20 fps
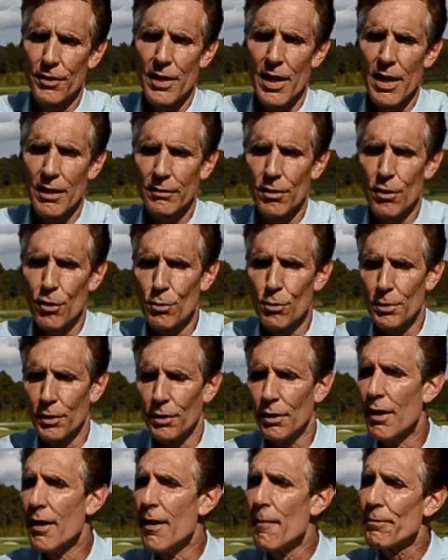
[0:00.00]
October.
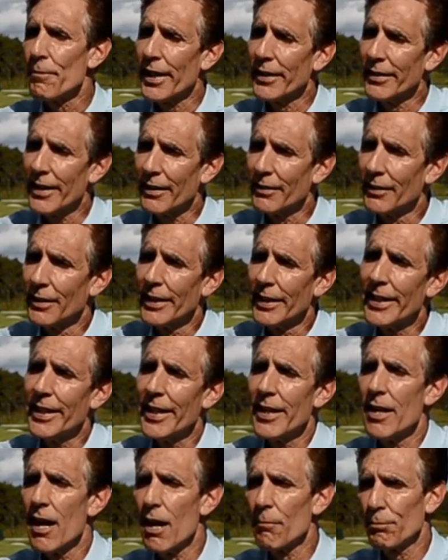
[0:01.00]
And then
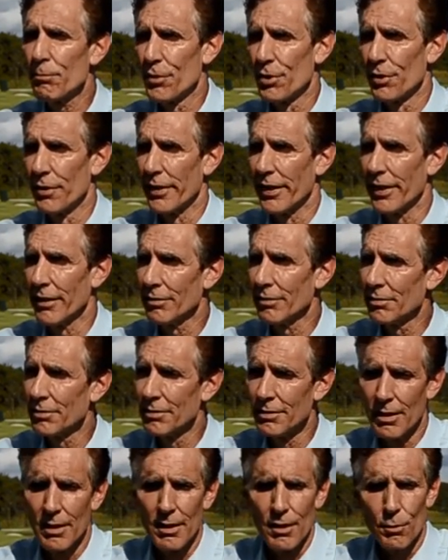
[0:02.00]
leading up to this,
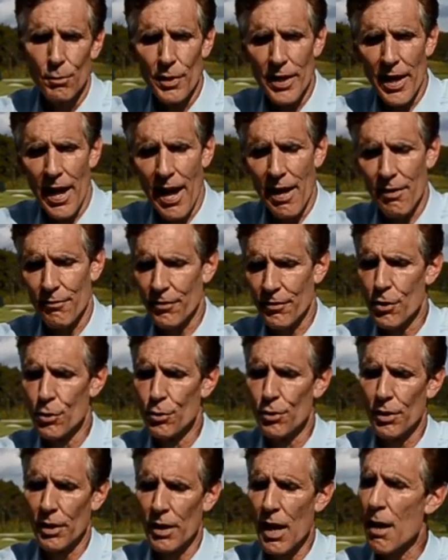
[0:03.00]
we have
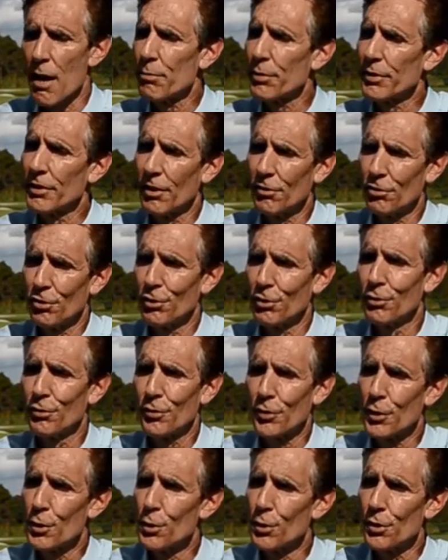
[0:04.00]
competitions
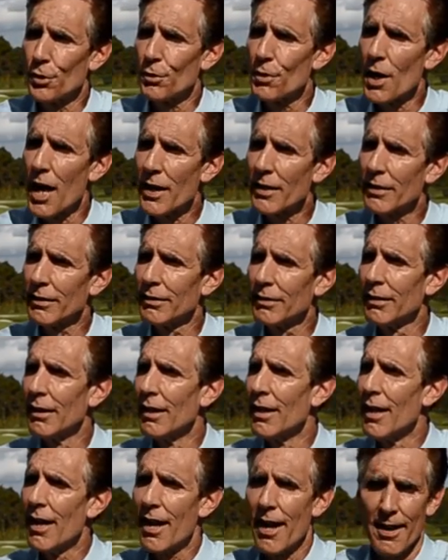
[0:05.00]
for Cooter Idol
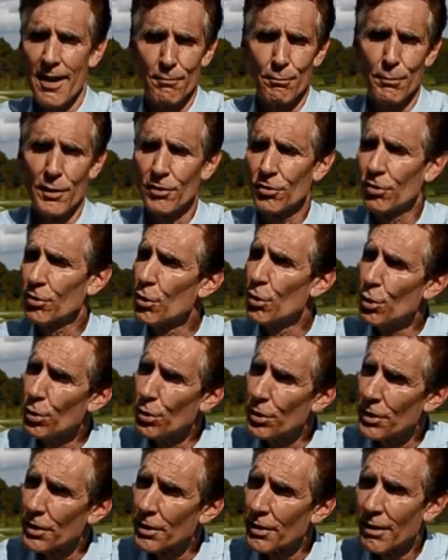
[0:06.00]
and Miss
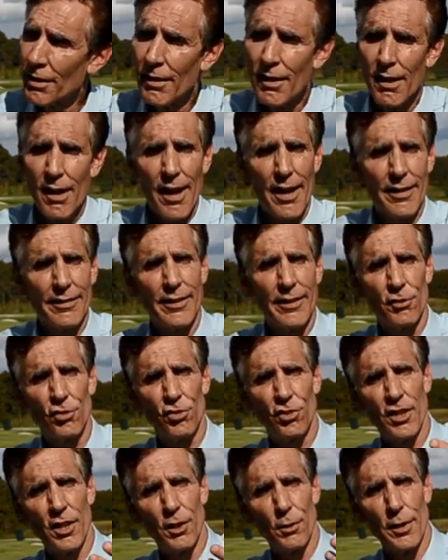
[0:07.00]
Cooter. And
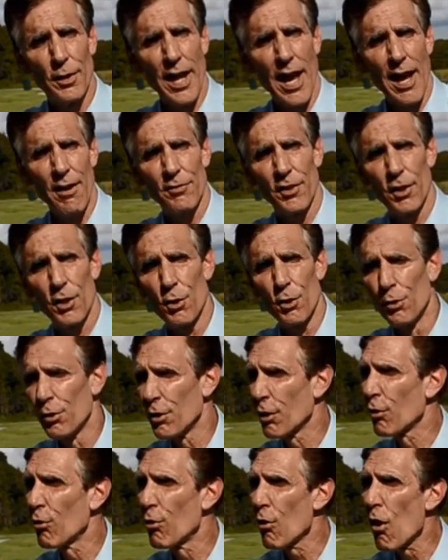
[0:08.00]
this year we have the
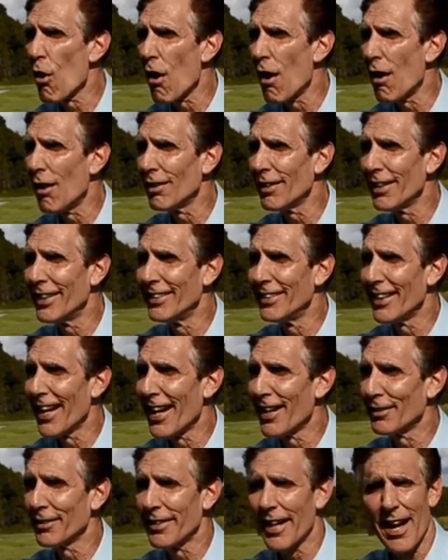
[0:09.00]
Cooter Crawl in
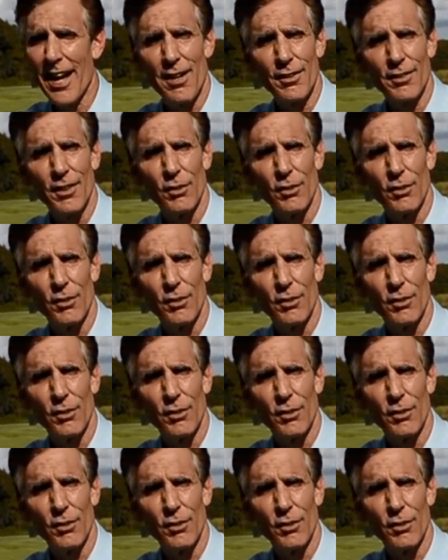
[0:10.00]
downtown.